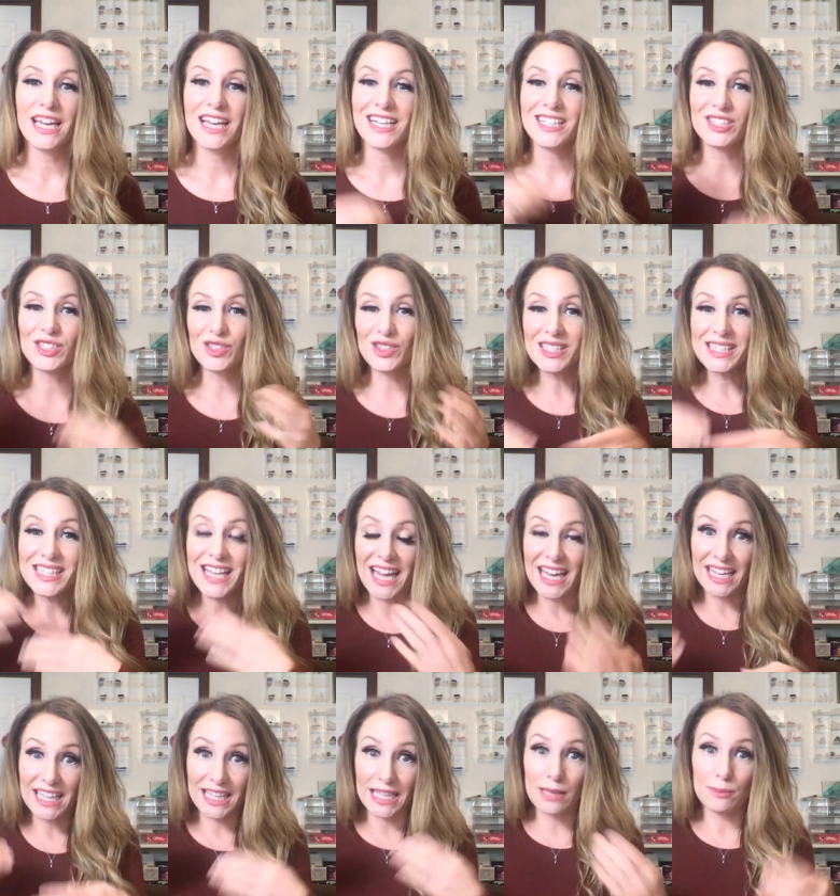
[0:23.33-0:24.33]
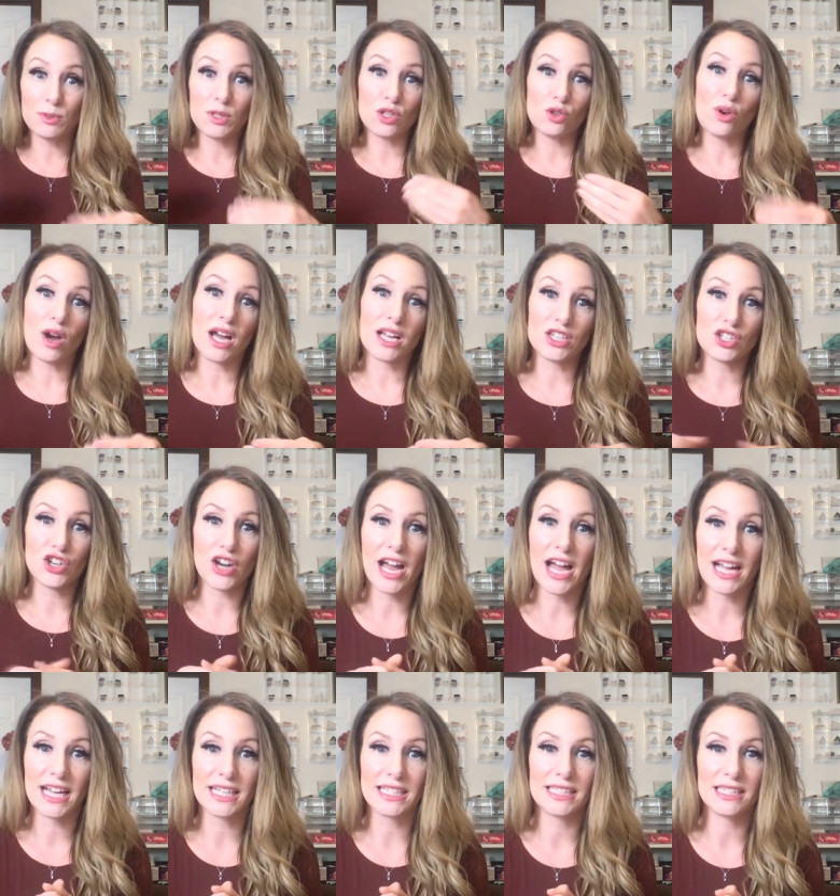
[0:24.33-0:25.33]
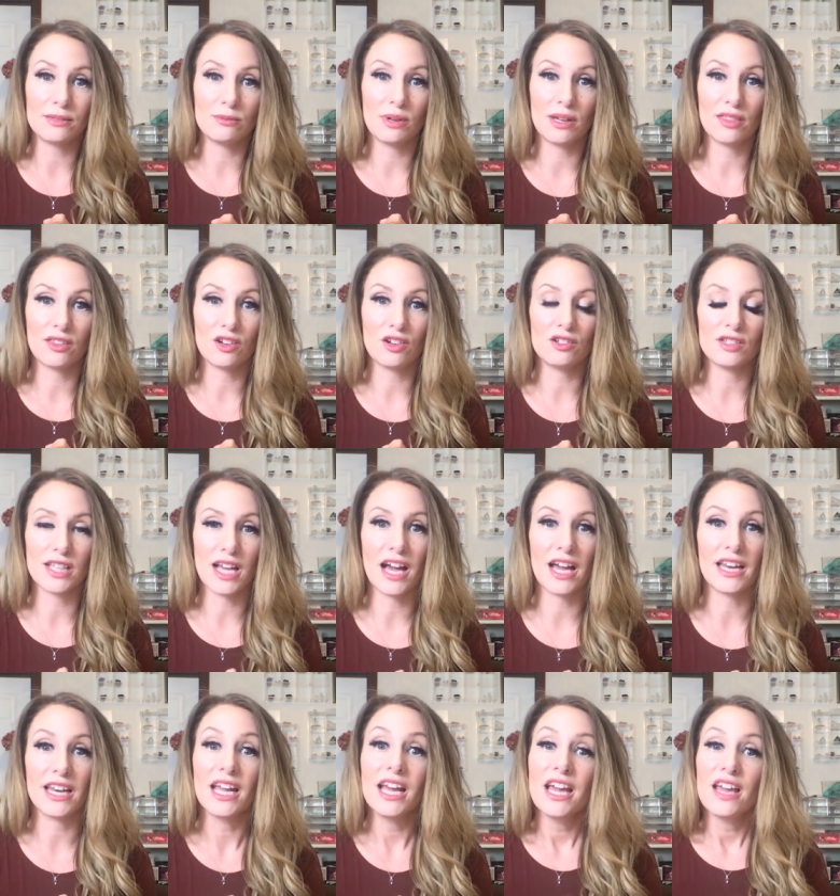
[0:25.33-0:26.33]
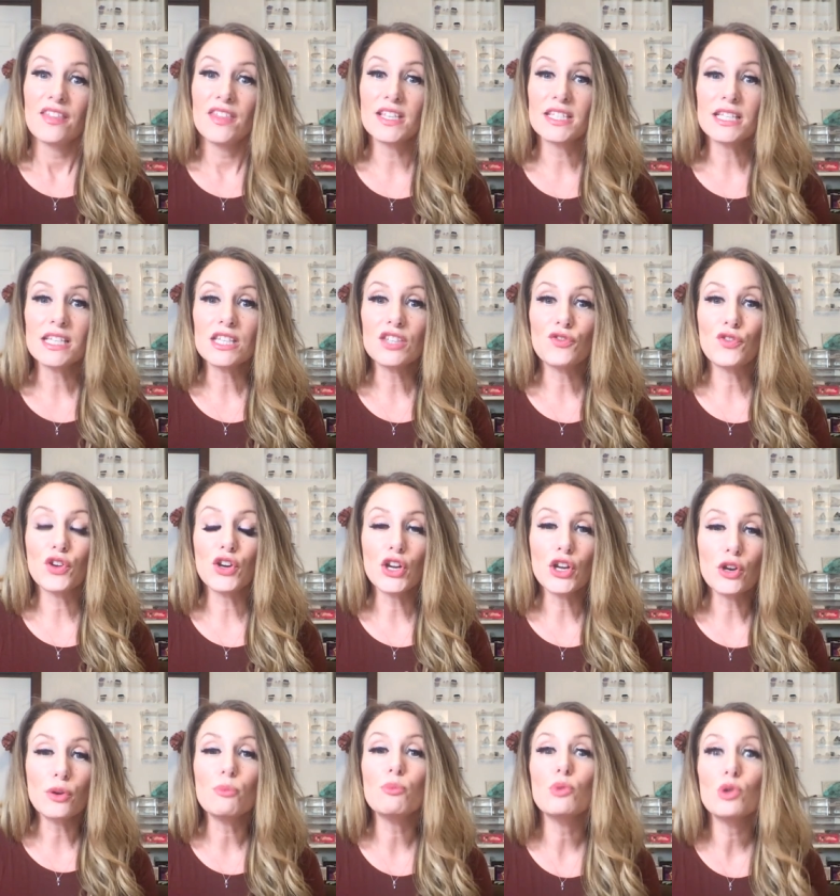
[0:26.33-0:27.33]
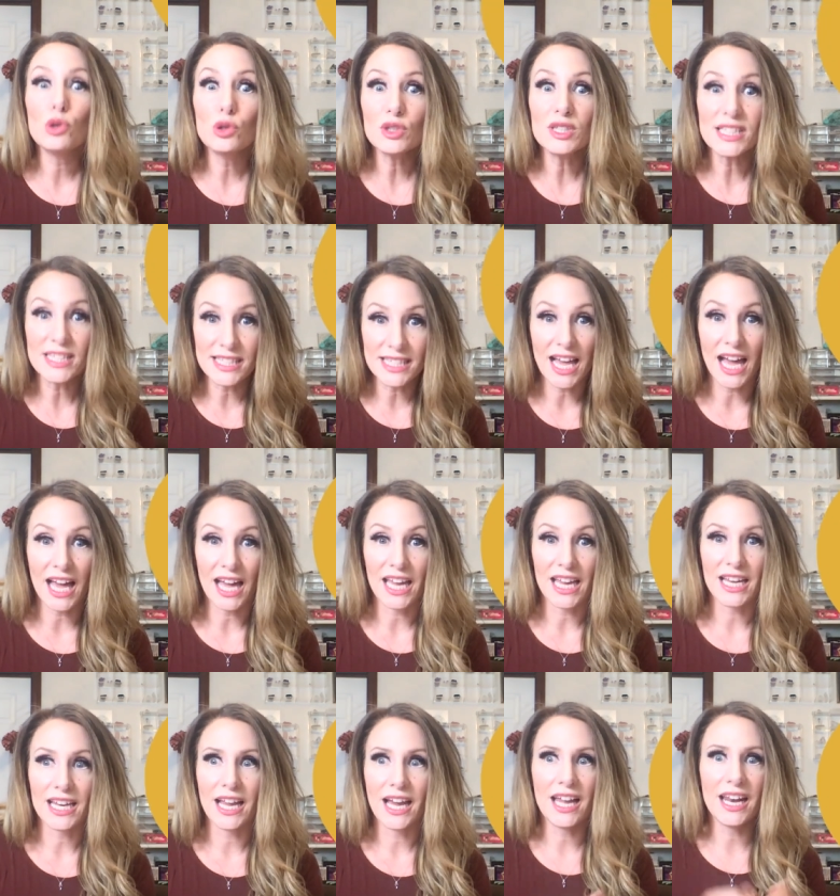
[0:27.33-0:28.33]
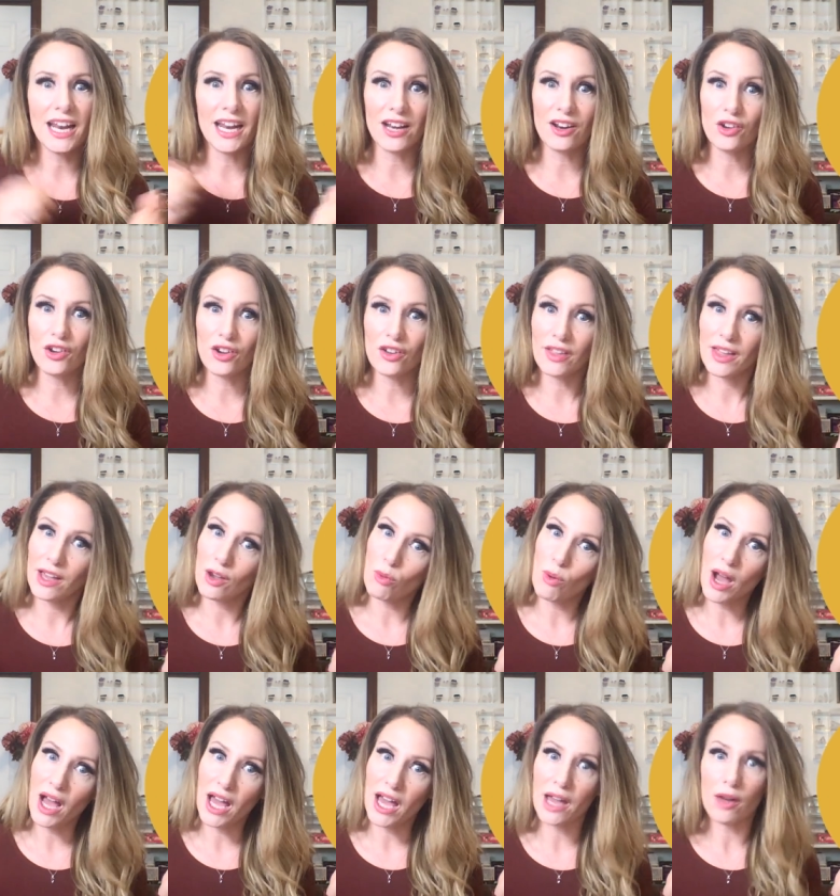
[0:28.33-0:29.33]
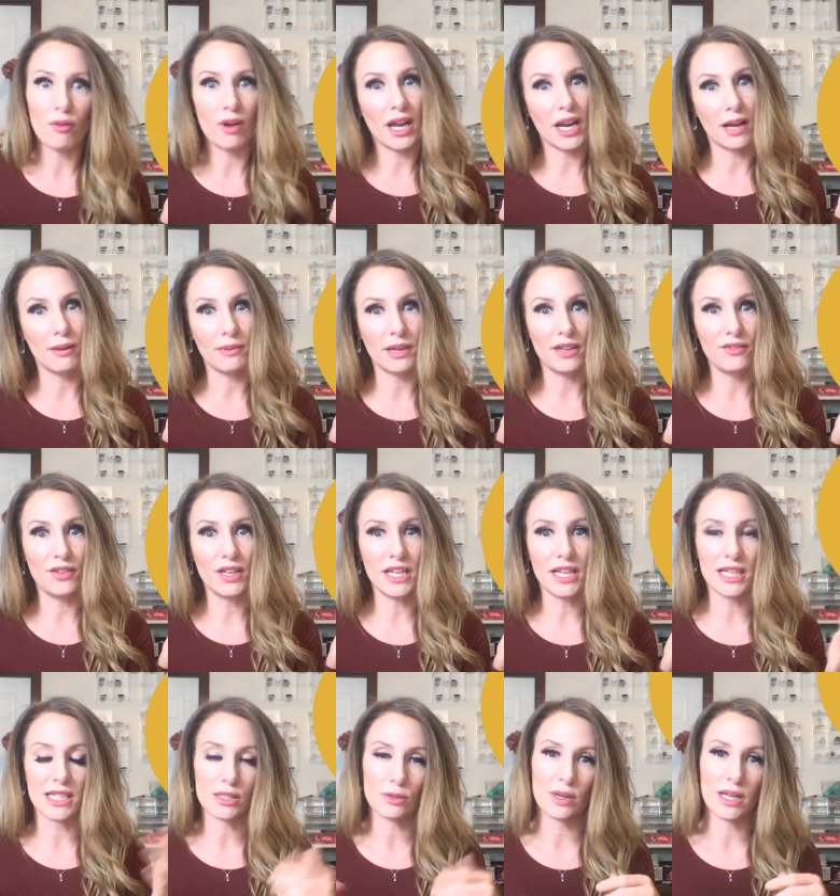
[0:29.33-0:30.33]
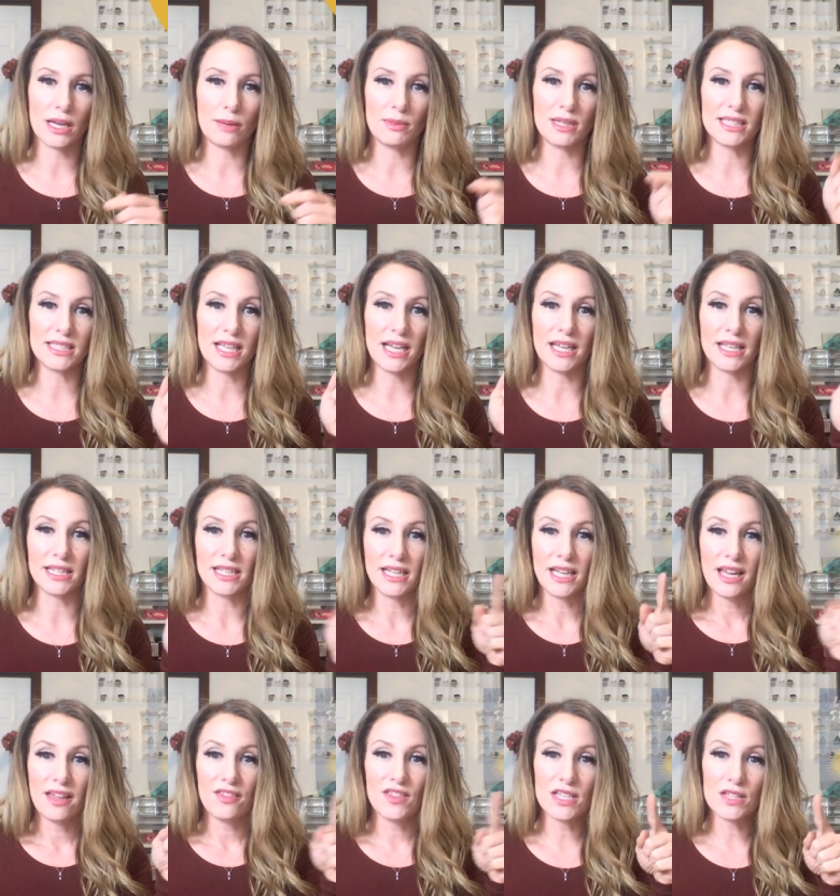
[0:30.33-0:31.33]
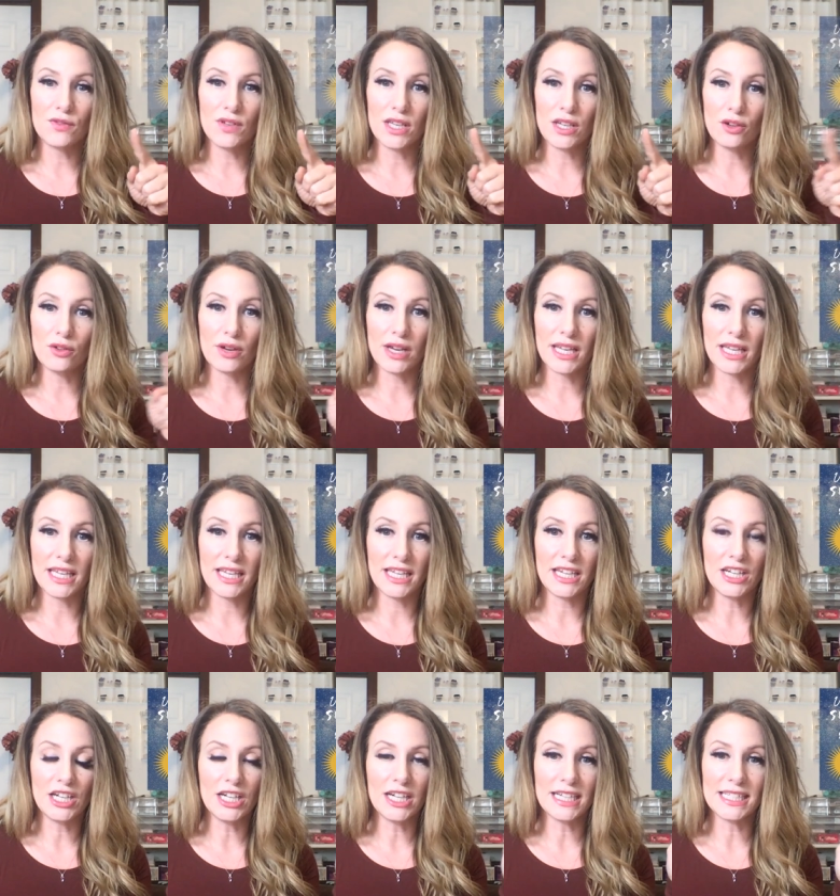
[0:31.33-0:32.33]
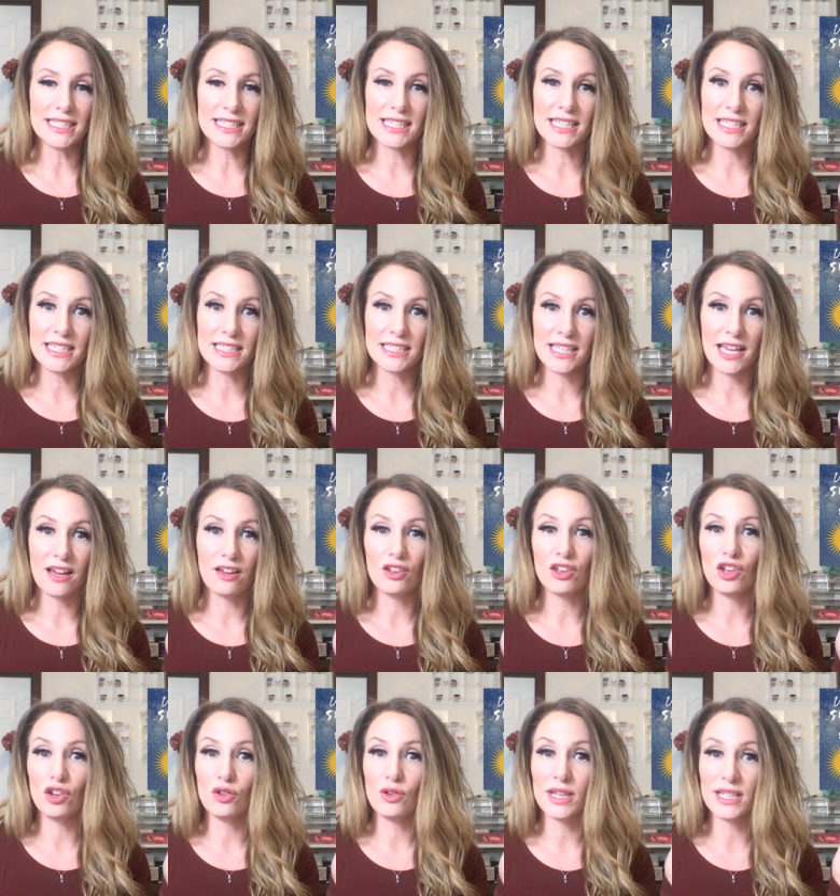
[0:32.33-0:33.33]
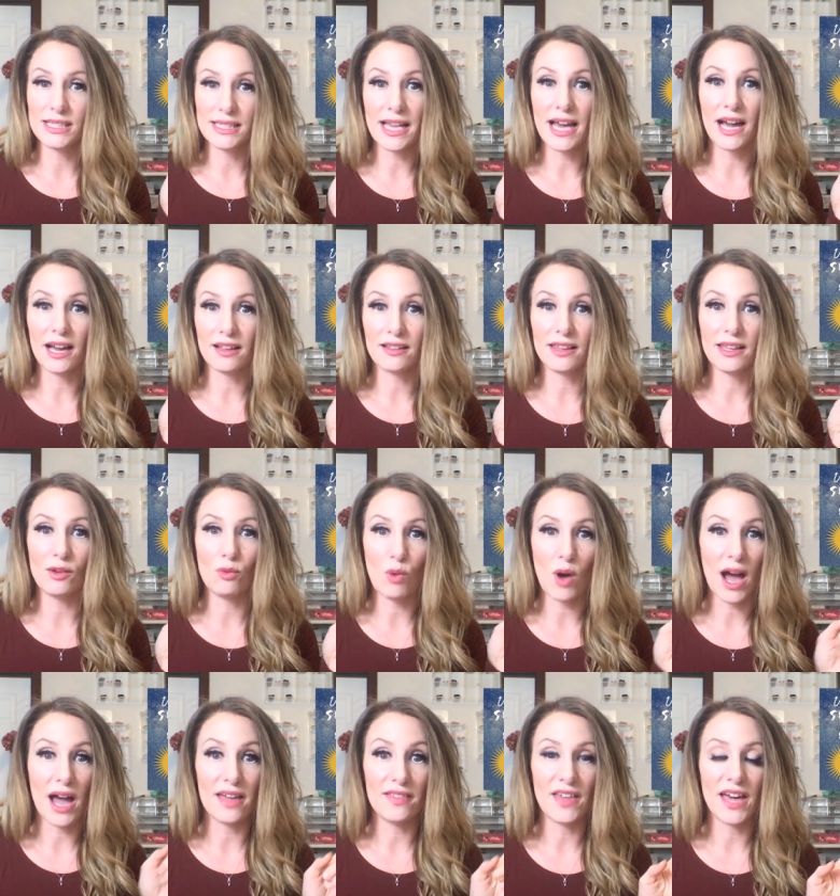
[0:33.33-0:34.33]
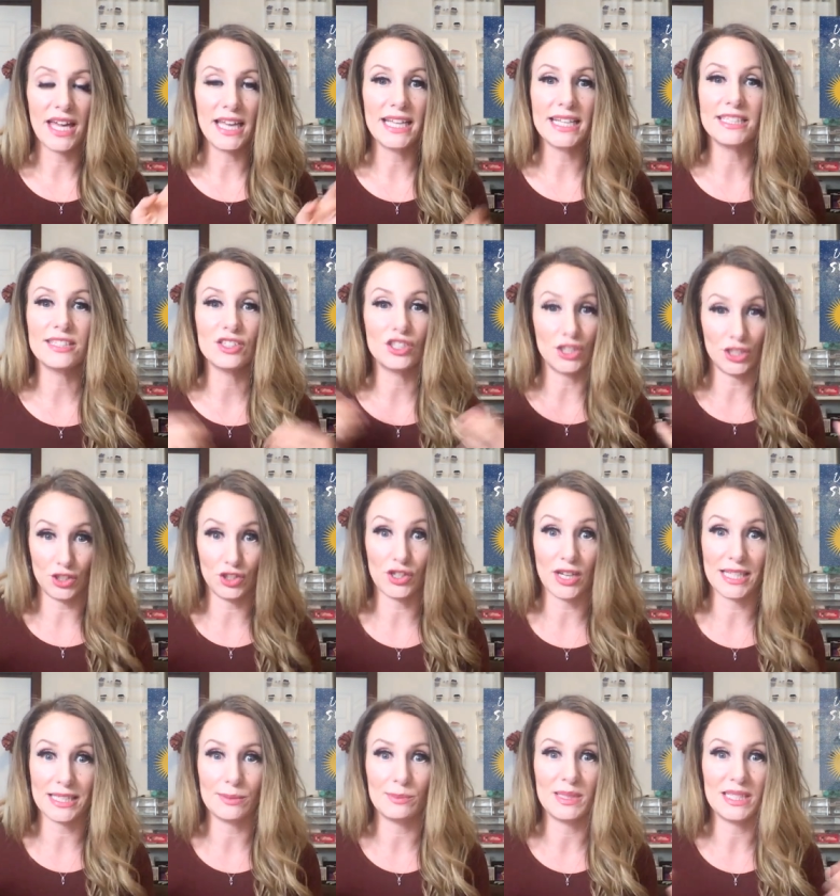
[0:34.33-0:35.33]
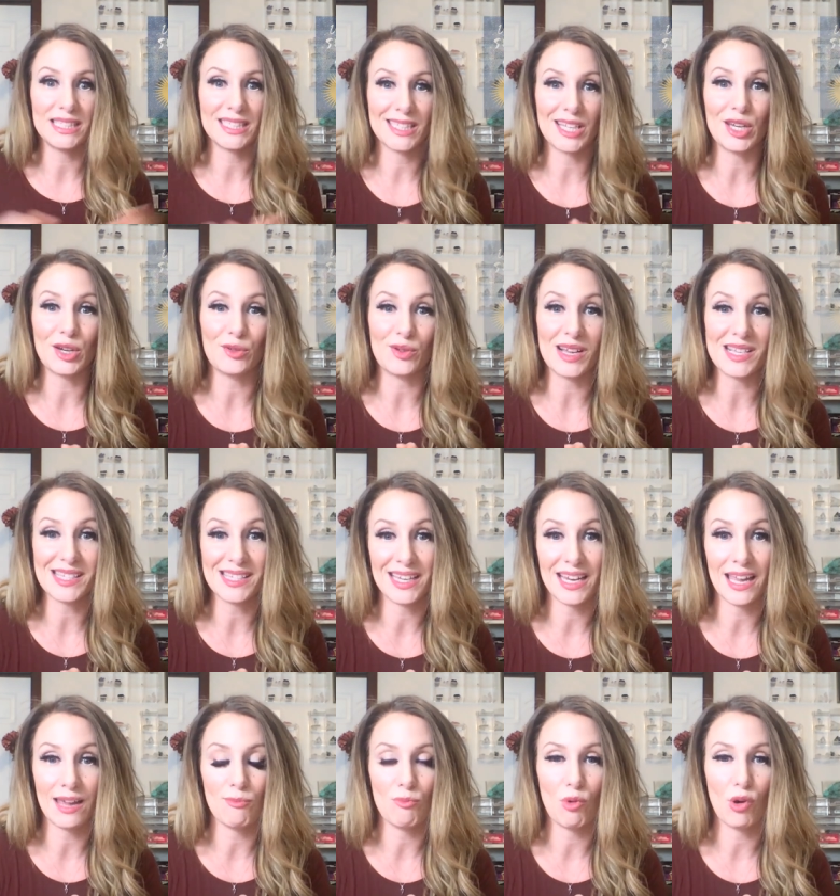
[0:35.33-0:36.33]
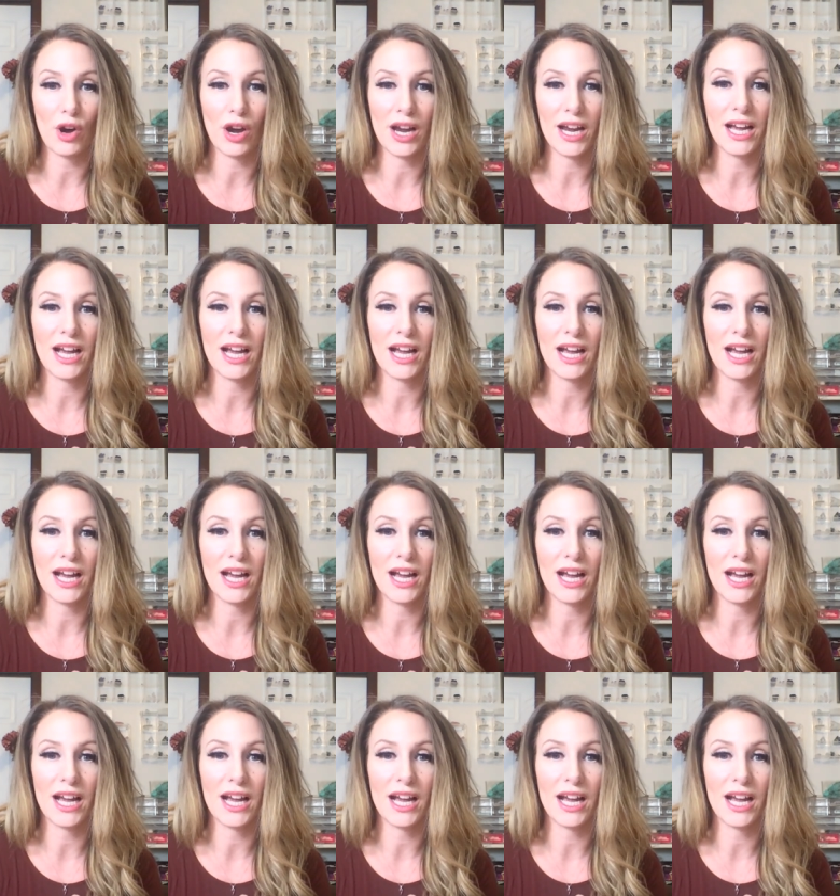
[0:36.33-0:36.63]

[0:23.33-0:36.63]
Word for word: And so this kind of keeps you on track as the month goes on. This is for your moon sign. And I know you're like, why? Why not my Venus? Why not my sun? This video right here is gonna tell you exactly why that is. Just trust me, it's gonna resonate more.